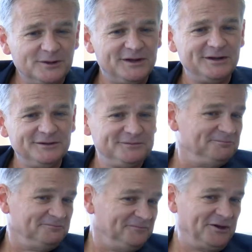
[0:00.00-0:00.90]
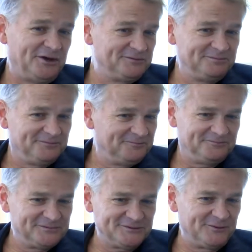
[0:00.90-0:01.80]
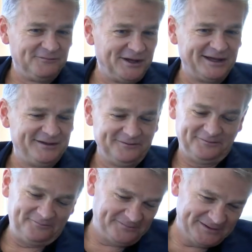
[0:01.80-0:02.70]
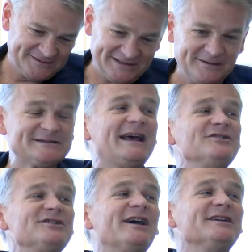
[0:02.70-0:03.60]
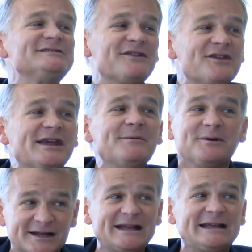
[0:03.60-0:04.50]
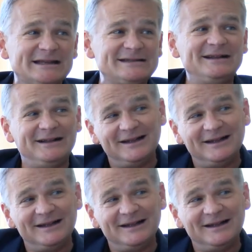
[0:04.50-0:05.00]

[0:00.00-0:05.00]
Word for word: But then you know, sort of like it sounds like it's a theme, but it is.